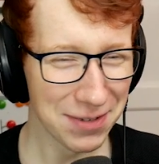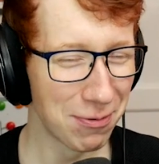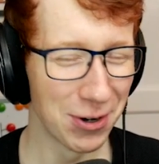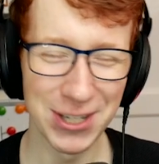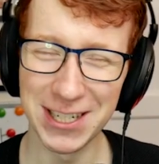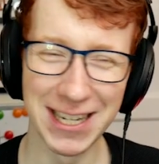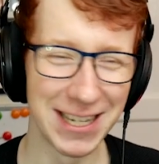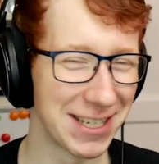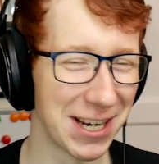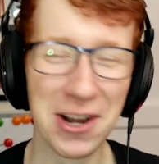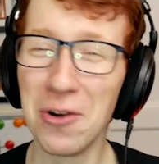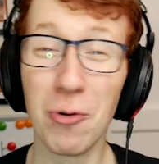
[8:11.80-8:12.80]
Poor
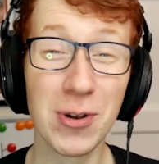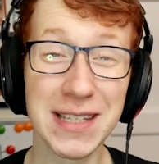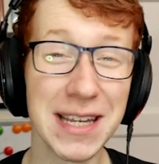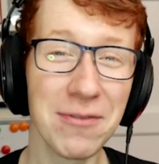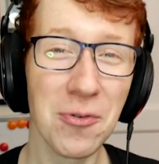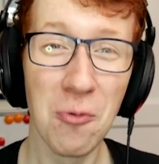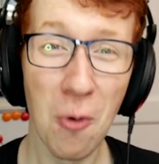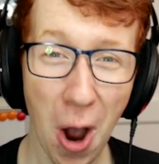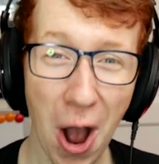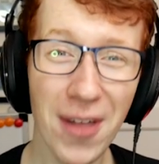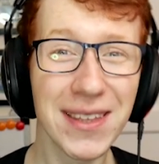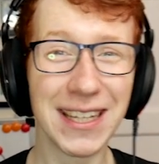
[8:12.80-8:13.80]
Shedinja wasn't even
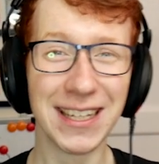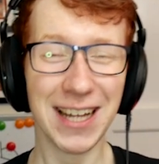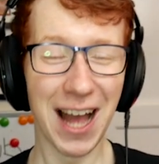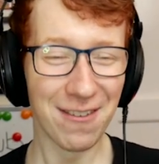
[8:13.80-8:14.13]
worthy of